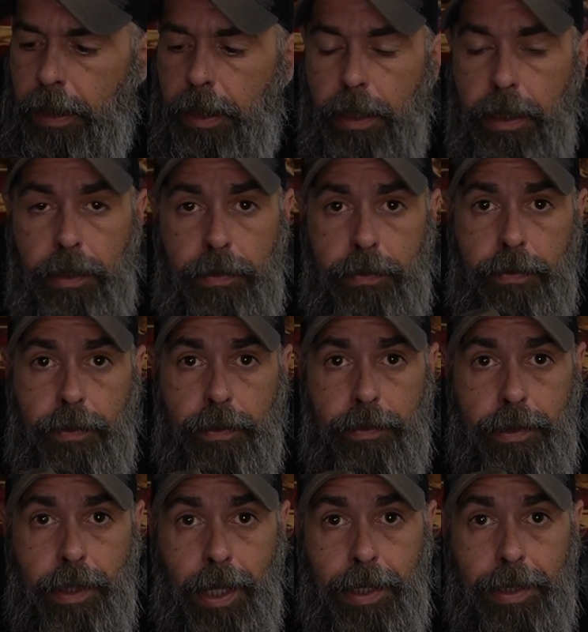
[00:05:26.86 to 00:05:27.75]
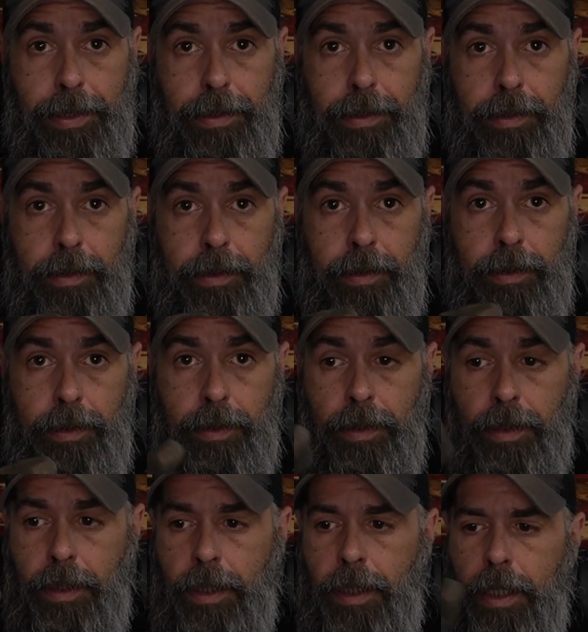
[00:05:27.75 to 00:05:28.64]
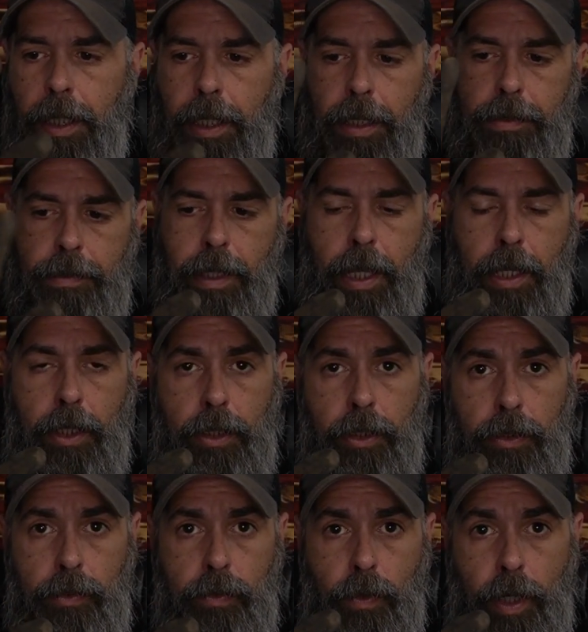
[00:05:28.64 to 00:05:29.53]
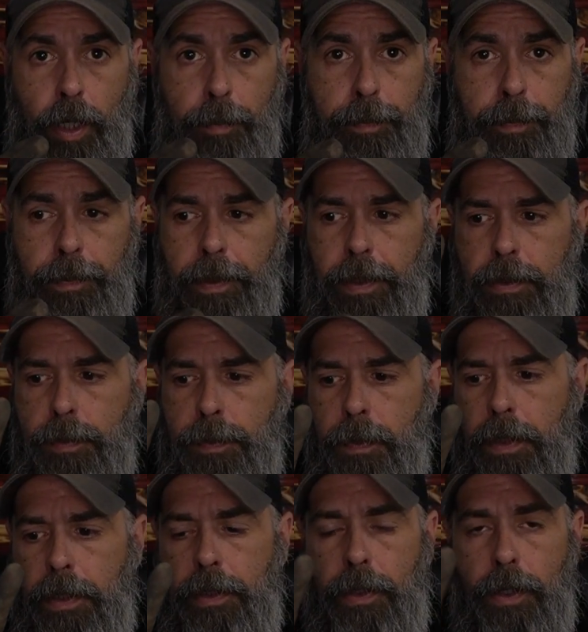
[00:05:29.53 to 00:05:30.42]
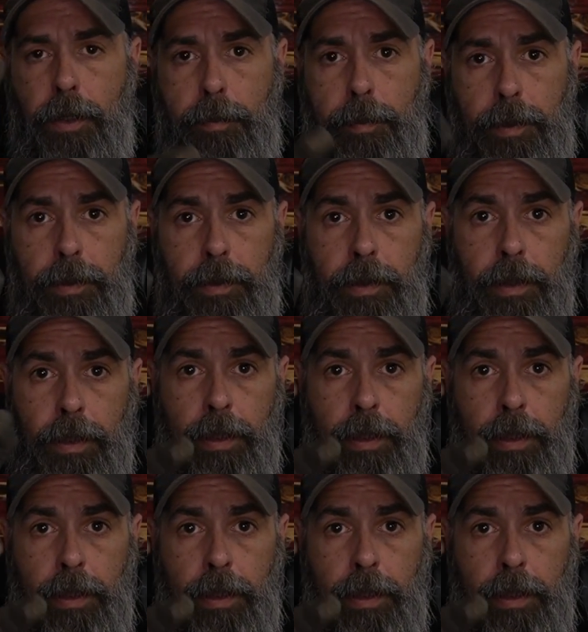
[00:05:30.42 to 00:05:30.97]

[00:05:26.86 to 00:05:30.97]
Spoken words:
is they're tight. It's got good grip. It's pretty durable,